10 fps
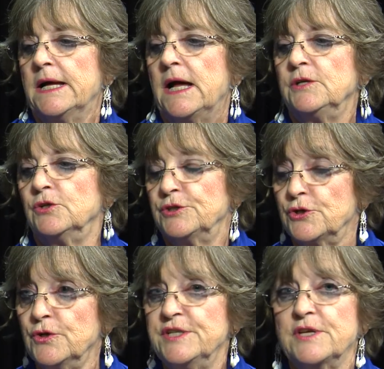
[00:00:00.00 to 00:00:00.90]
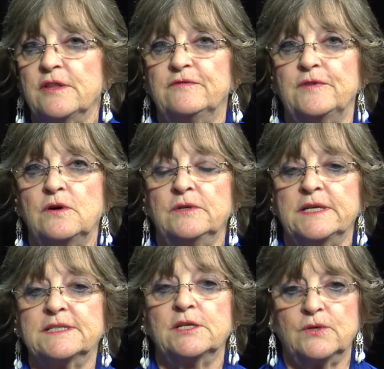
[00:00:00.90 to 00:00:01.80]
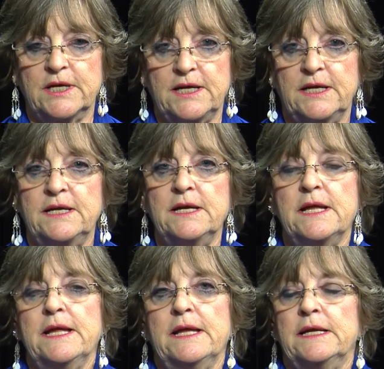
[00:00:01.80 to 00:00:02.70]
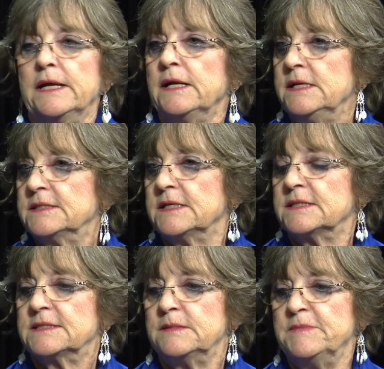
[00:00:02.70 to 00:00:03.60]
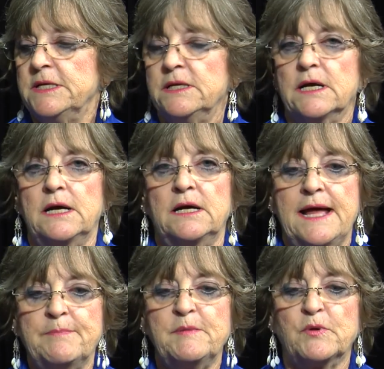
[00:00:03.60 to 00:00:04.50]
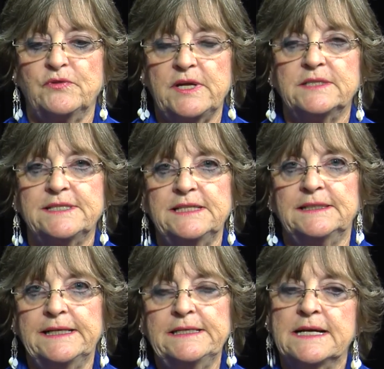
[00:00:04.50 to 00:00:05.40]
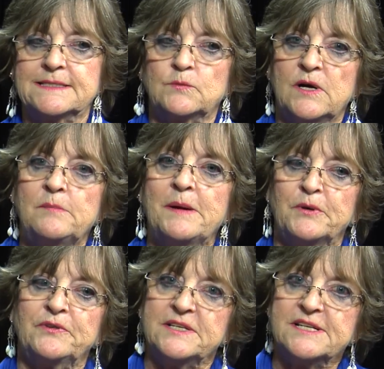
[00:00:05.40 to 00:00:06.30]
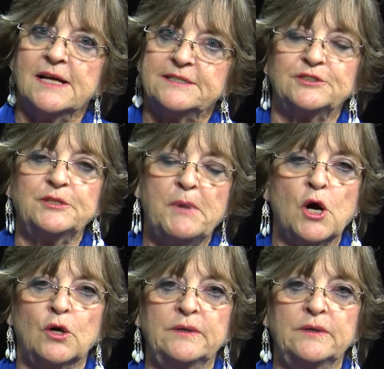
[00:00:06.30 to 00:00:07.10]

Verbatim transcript: Uh, your attorney's on the phone. I said, okay. He says to me, uh, happy birthday a day late. And I said, well, my birthday's not till tomorrow.